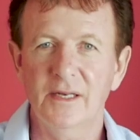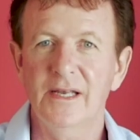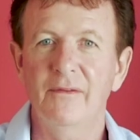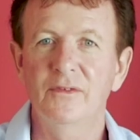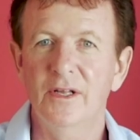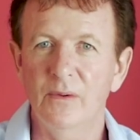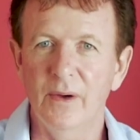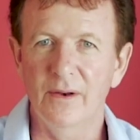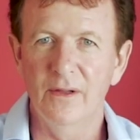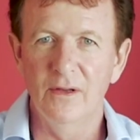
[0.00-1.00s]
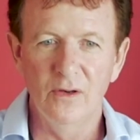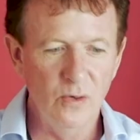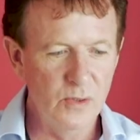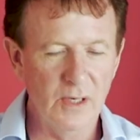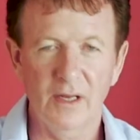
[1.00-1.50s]
like to have dinner with?
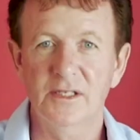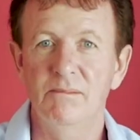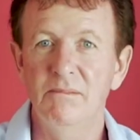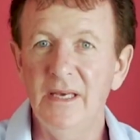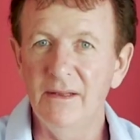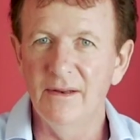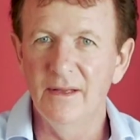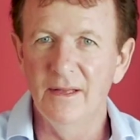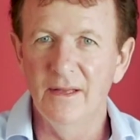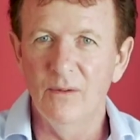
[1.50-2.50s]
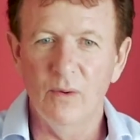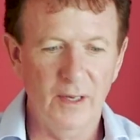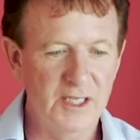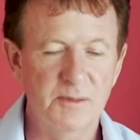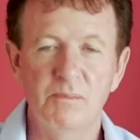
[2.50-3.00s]
Who would you like to meet? What
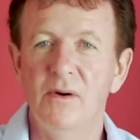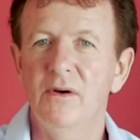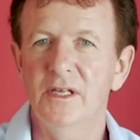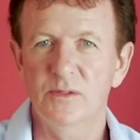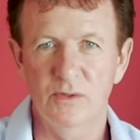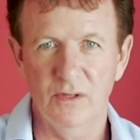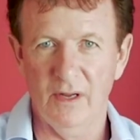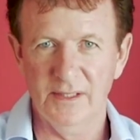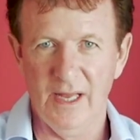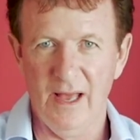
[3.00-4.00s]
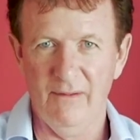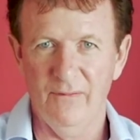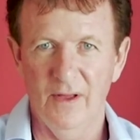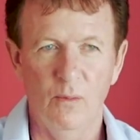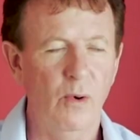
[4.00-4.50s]
experience would you like to have?
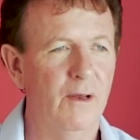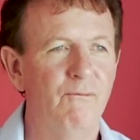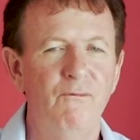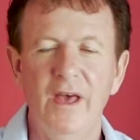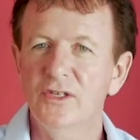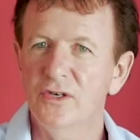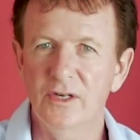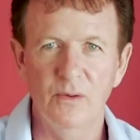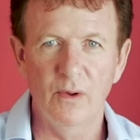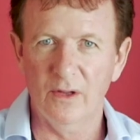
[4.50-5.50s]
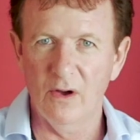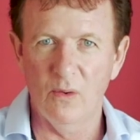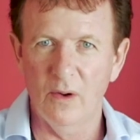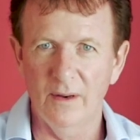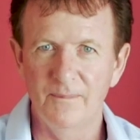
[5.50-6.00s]
What adventure do you want to
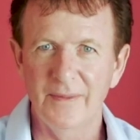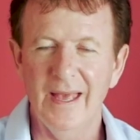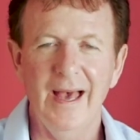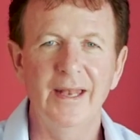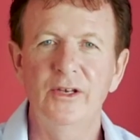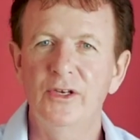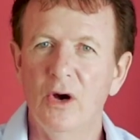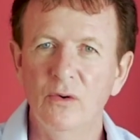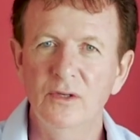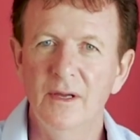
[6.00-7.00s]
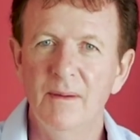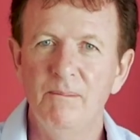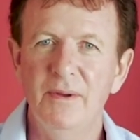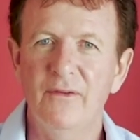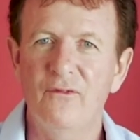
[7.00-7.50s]
go on? And don't
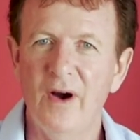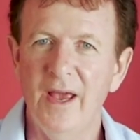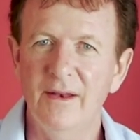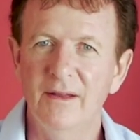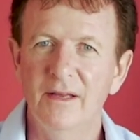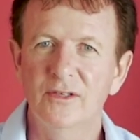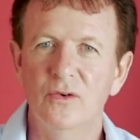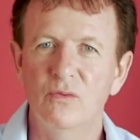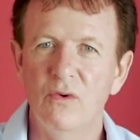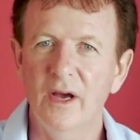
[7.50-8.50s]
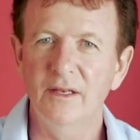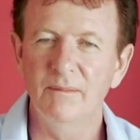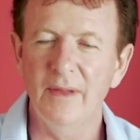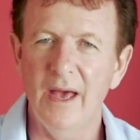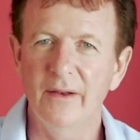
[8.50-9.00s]
be afraid to write
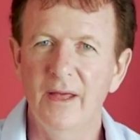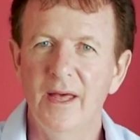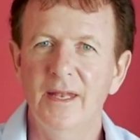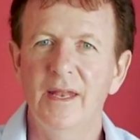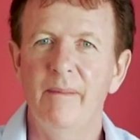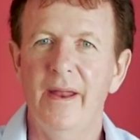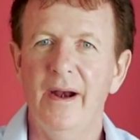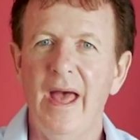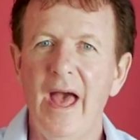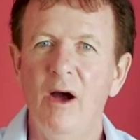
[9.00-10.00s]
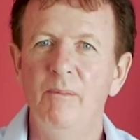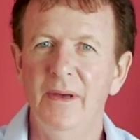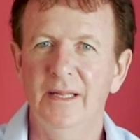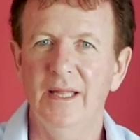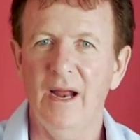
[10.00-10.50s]
them down, no matter how
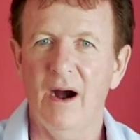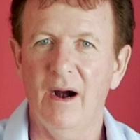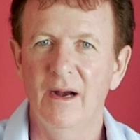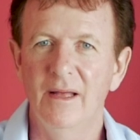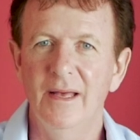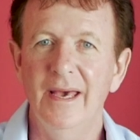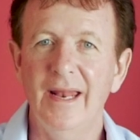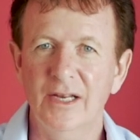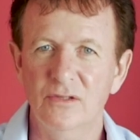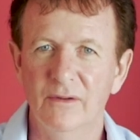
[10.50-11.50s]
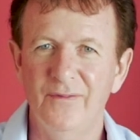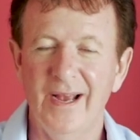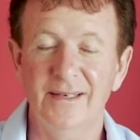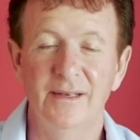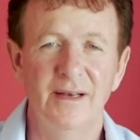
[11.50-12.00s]
big they are. In actual
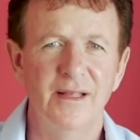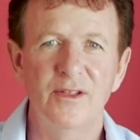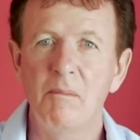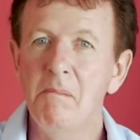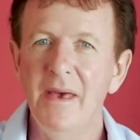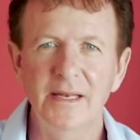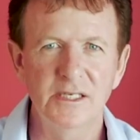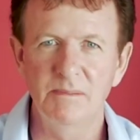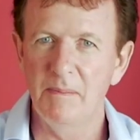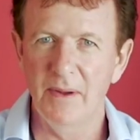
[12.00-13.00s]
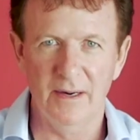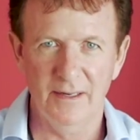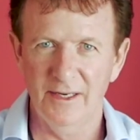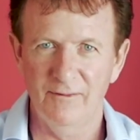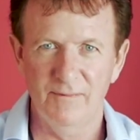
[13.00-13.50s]
fact, they're meant to be bigger
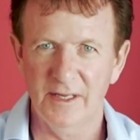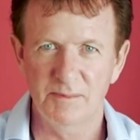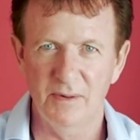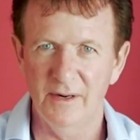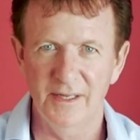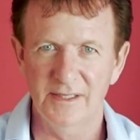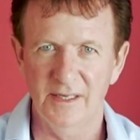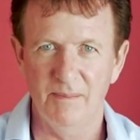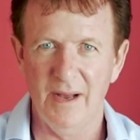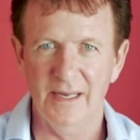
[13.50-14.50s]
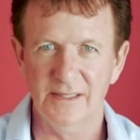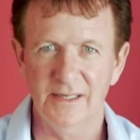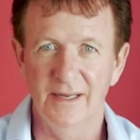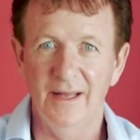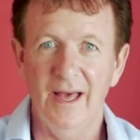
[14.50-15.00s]
than you've experienced in the past.
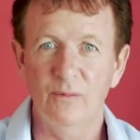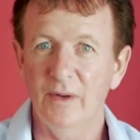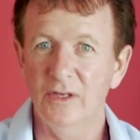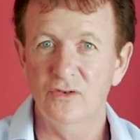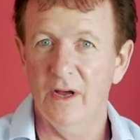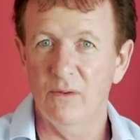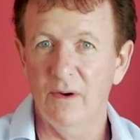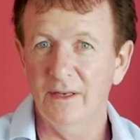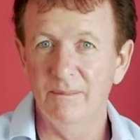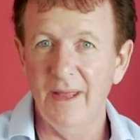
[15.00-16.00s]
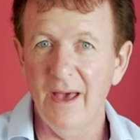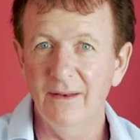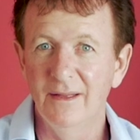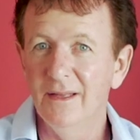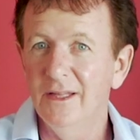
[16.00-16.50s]
And when you try to write them down,
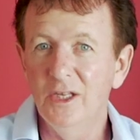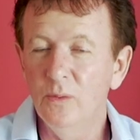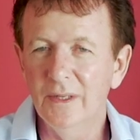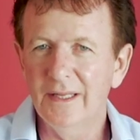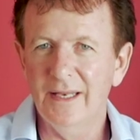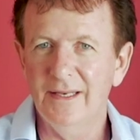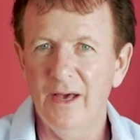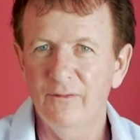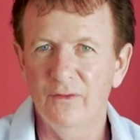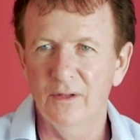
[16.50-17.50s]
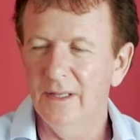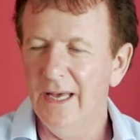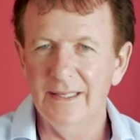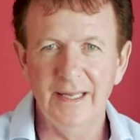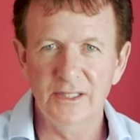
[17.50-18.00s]
you will get doubtful,
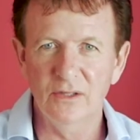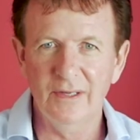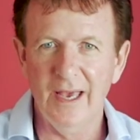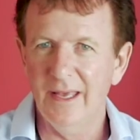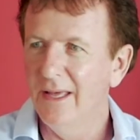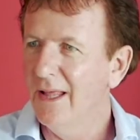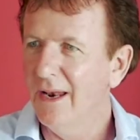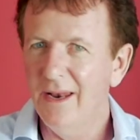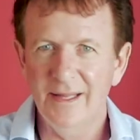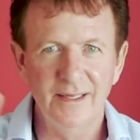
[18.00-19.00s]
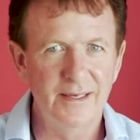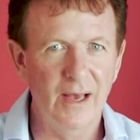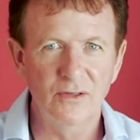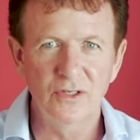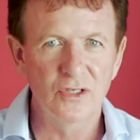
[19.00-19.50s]
and that's okay. Let the
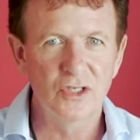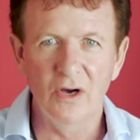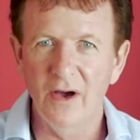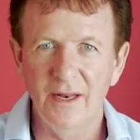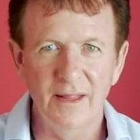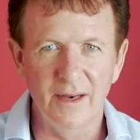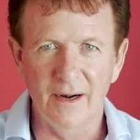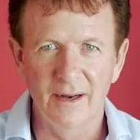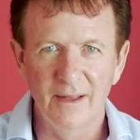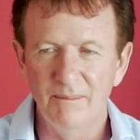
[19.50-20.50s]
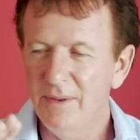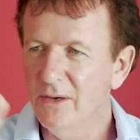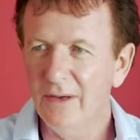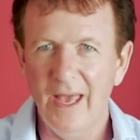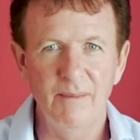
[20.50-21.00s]
doubt just shine in there. Be
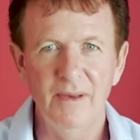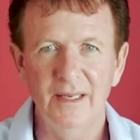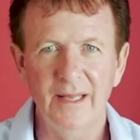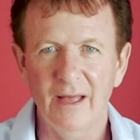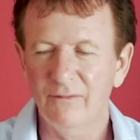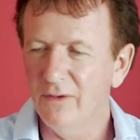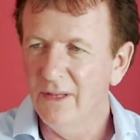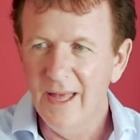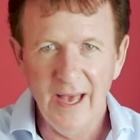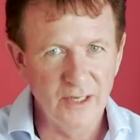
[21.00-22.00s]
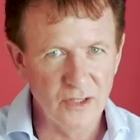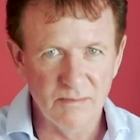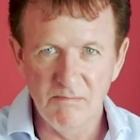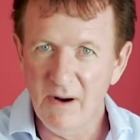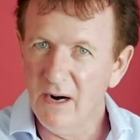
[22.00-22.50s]
okay being doubtful and
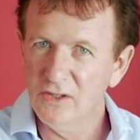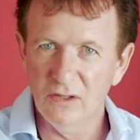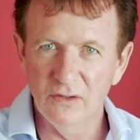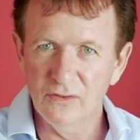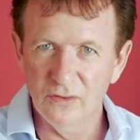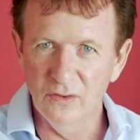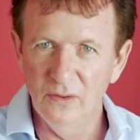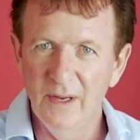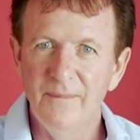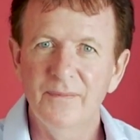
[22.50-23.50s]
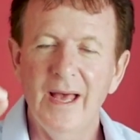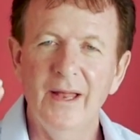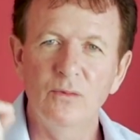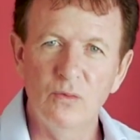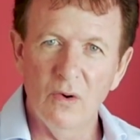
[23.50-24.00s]
just march on through
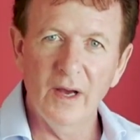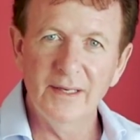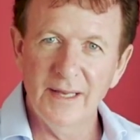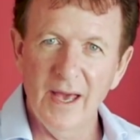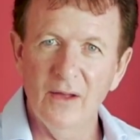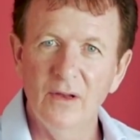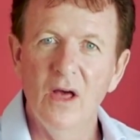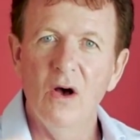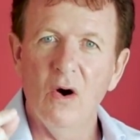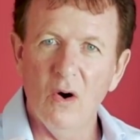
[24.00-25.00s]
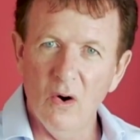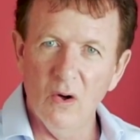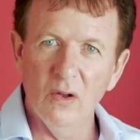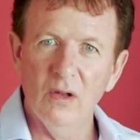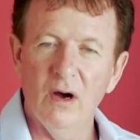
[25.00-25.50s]
and write down
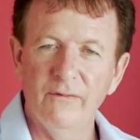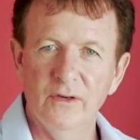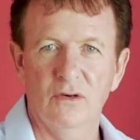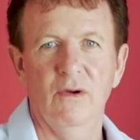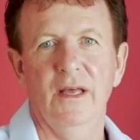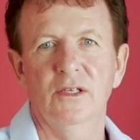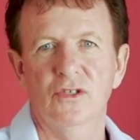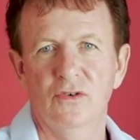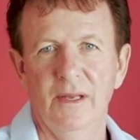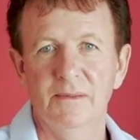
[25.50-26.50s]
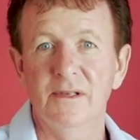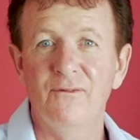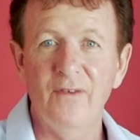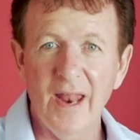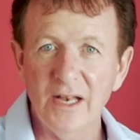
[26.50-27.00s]
all of your greatest dreams.
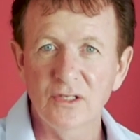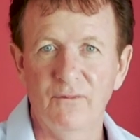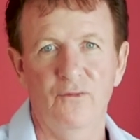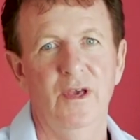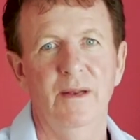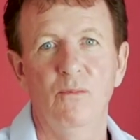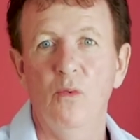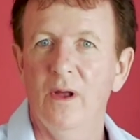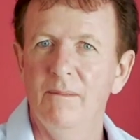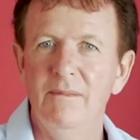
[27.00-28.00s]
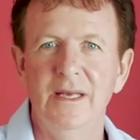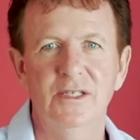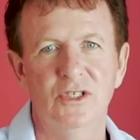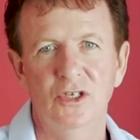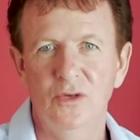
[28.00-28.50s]
Financial freedom, what it
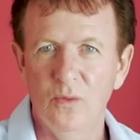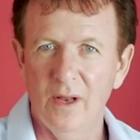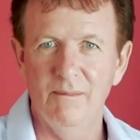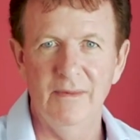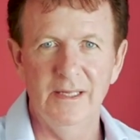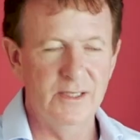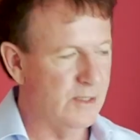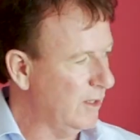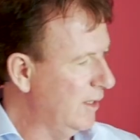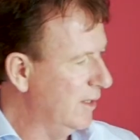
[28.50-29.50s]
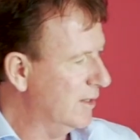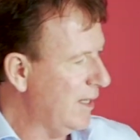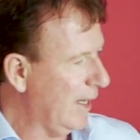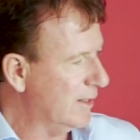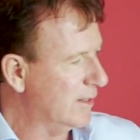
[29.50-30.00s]
means to you, what it means to your kids.
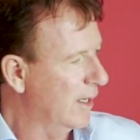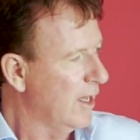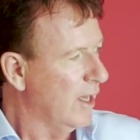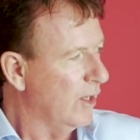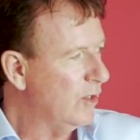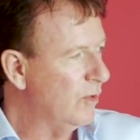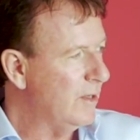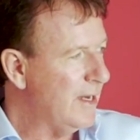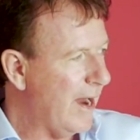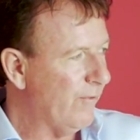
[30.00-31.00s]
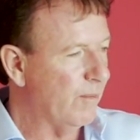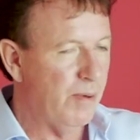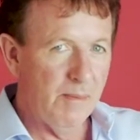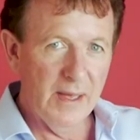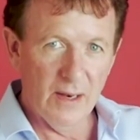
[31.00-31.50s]
Next, you never
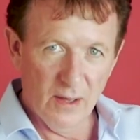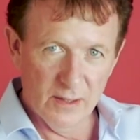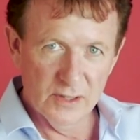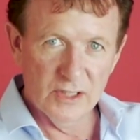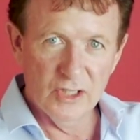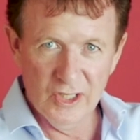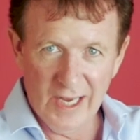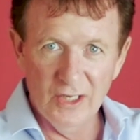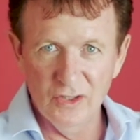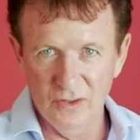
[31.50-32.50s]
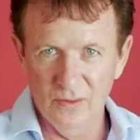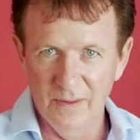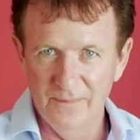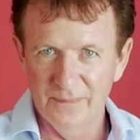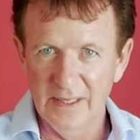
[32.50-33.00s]
permit others to change you.
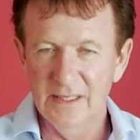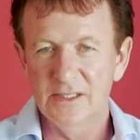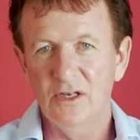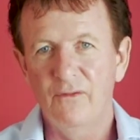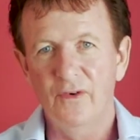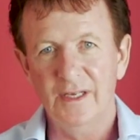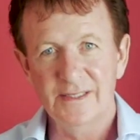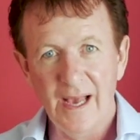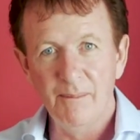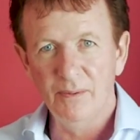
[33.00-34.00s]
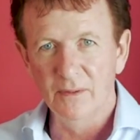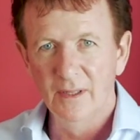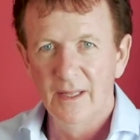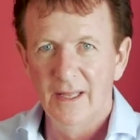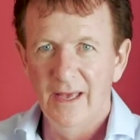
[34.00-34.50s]
So for example,
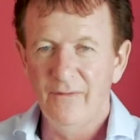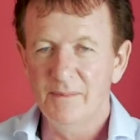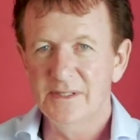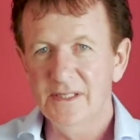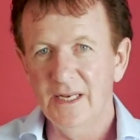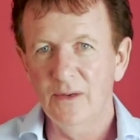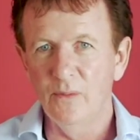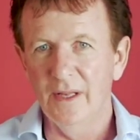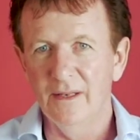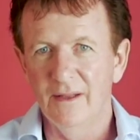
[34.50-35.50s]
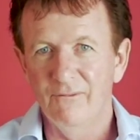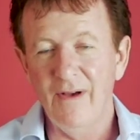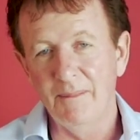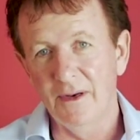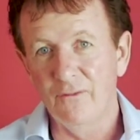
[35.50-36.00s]
if I'm sitting with
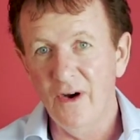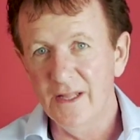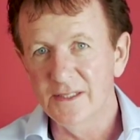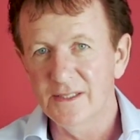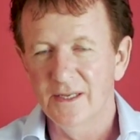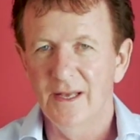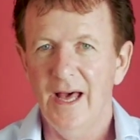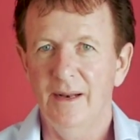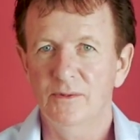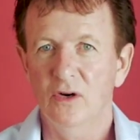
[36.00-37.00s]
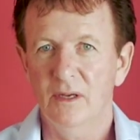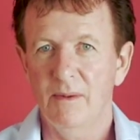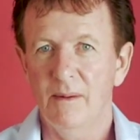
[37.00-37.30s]
family or friends and I'm talking